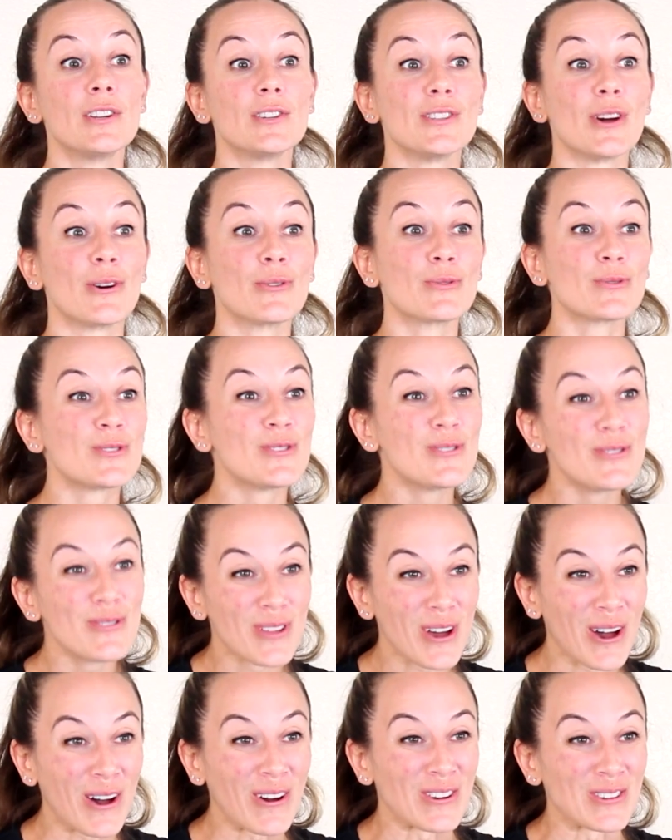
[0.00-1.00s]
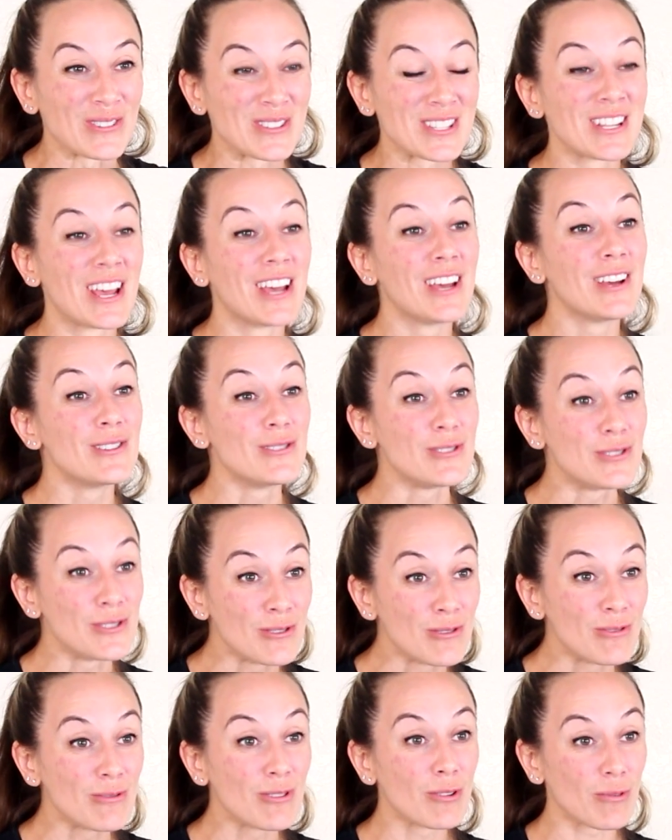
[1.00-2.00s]
Don't do those.
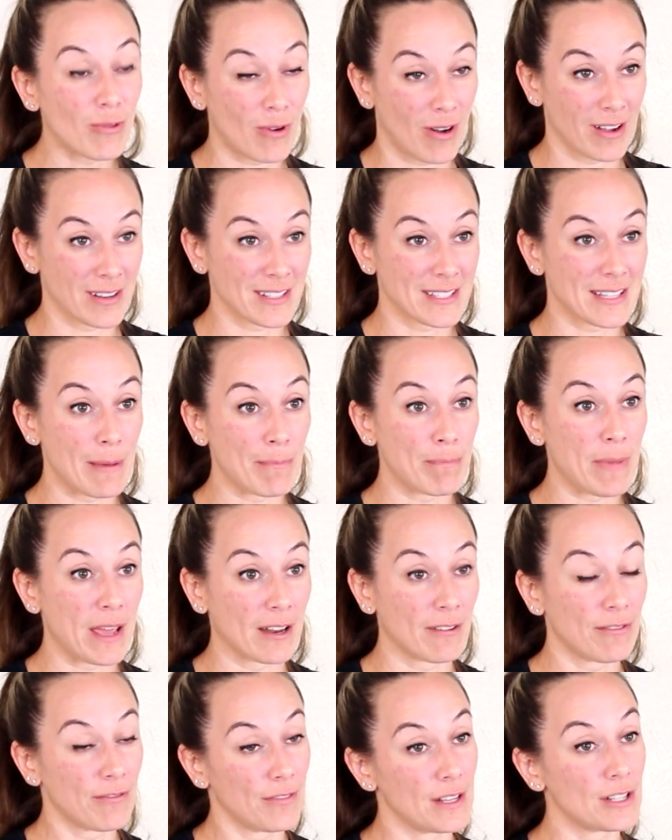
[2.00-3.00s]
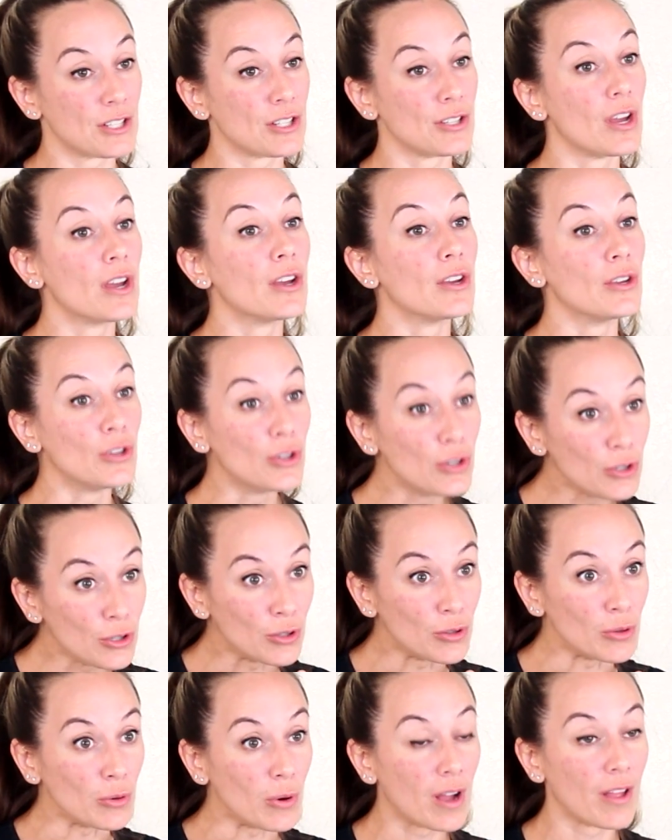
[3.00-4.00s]
Do the ones that benefit
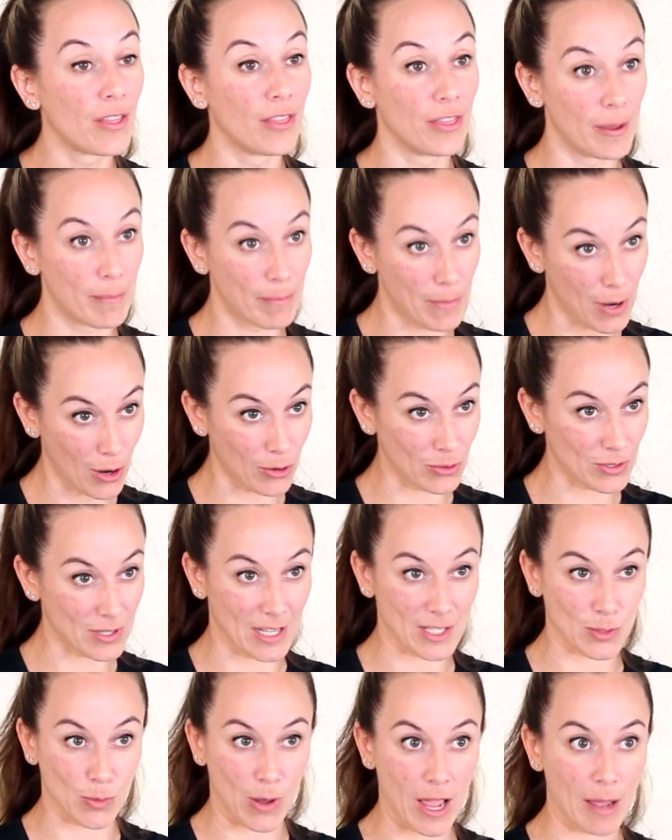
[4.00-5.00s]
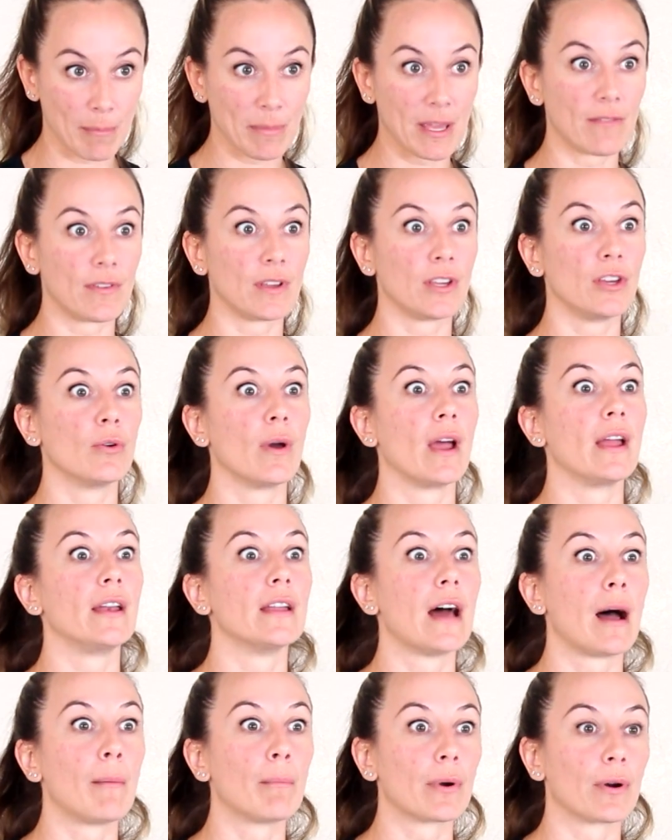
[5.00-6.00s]
you the most. That's why I'm giving you a
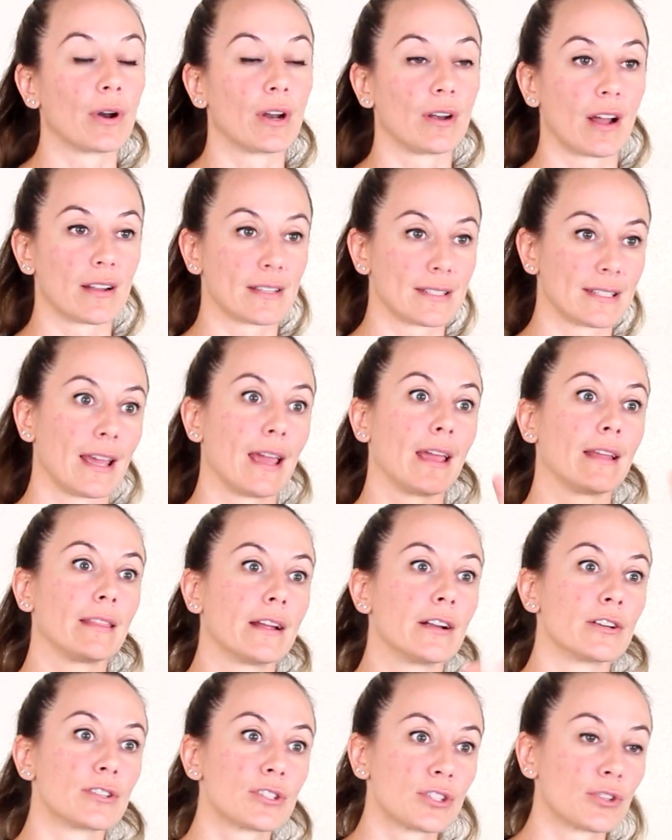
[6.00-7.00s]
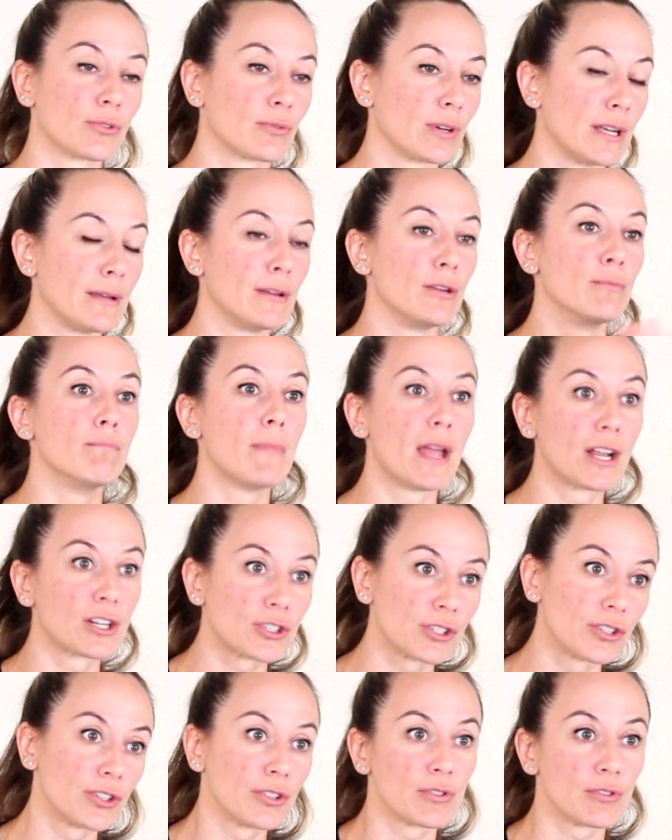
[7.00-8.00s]
number and not saying, here's 3, make
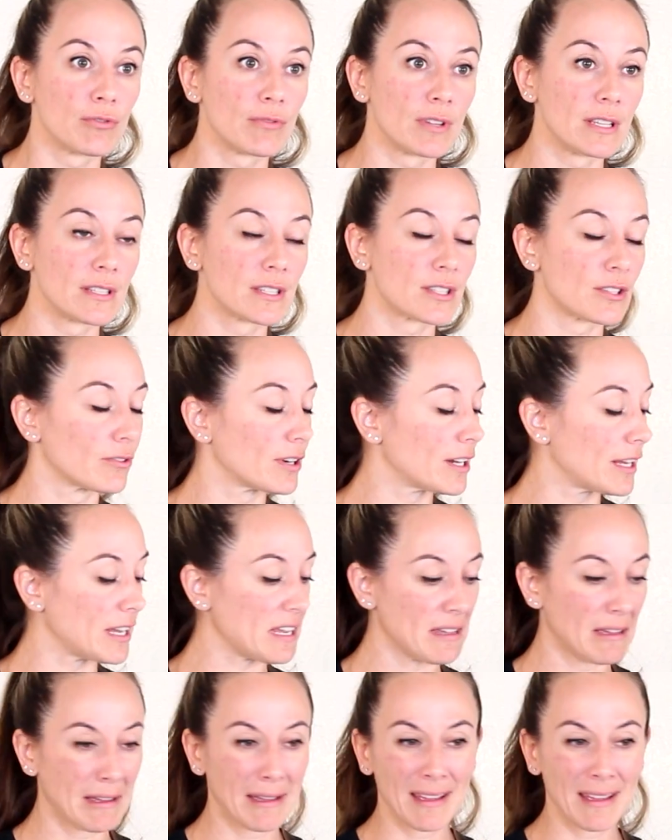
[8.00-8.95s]
sure you do these 3.